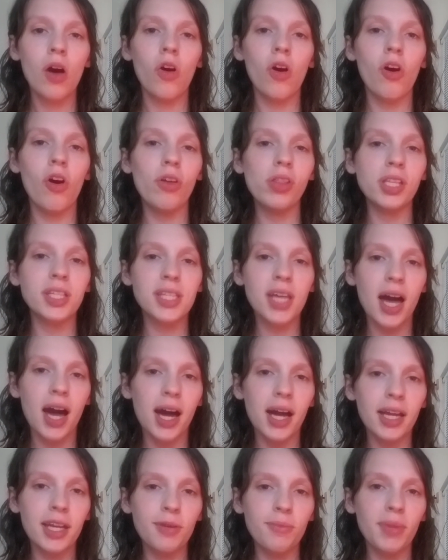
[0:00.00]
all the
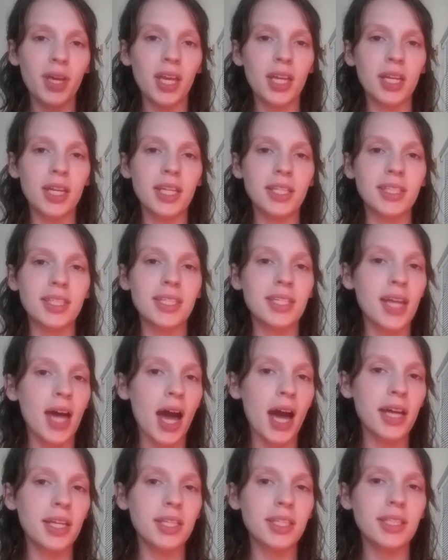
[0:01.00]
time and it's
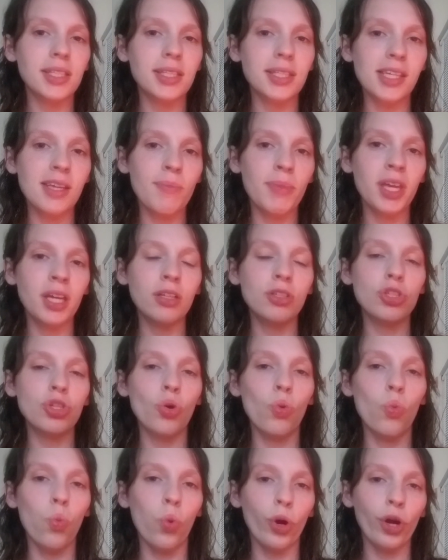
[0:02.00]
not seeming to
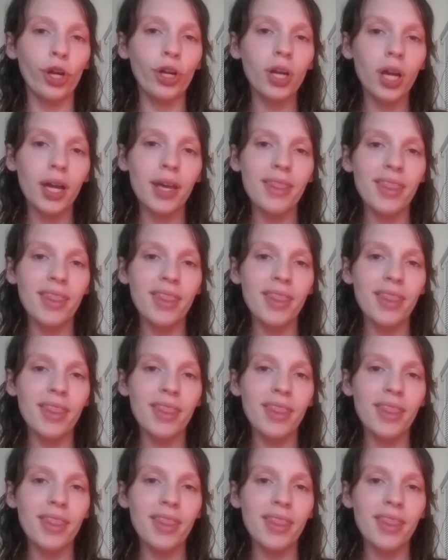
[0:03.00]
work,